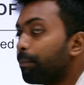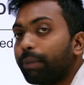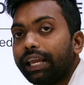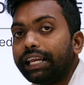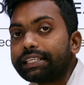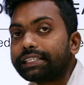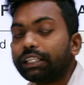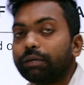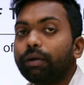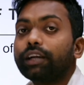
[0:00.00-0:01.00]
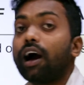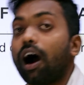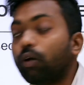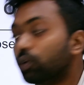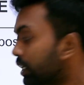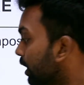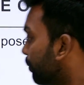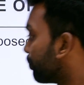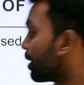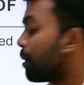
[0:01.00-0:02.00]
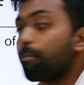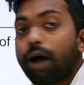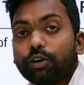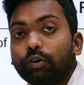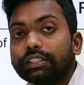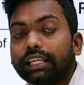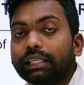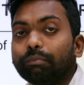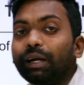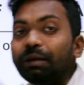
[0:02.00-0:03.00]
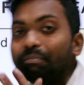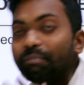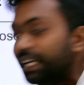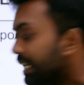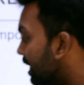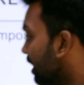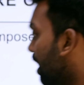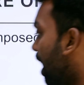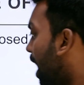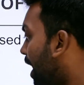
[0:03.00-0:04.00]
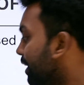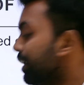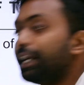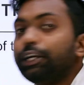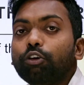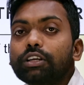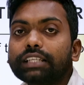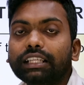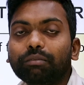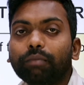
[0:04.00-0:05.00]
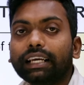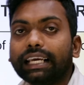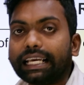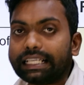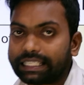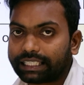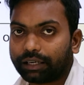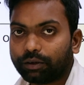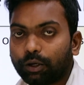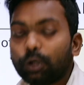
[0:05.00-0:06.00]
Peri is nothing but outer, myo is nothing but middle and endo is nothing but inside.